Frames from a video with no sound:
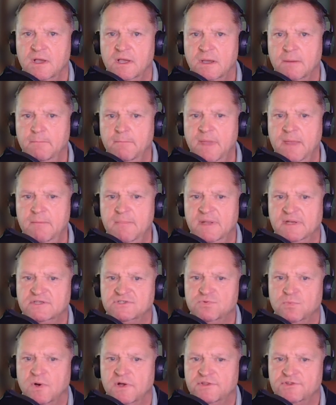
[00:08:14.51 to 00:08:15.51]
Commitment
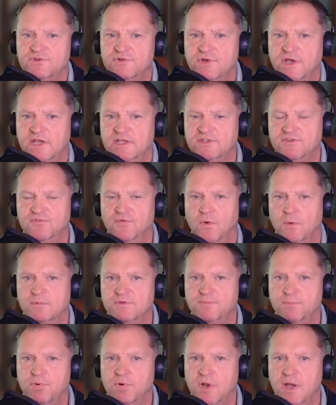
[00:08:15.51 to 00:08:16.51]
is what
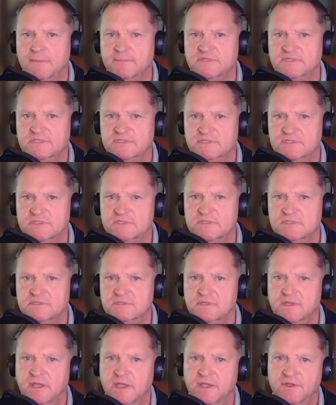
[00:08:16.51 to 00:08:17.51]
transforms promises
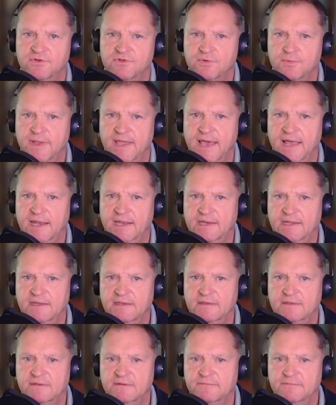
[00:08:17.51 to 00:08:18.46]
into reality.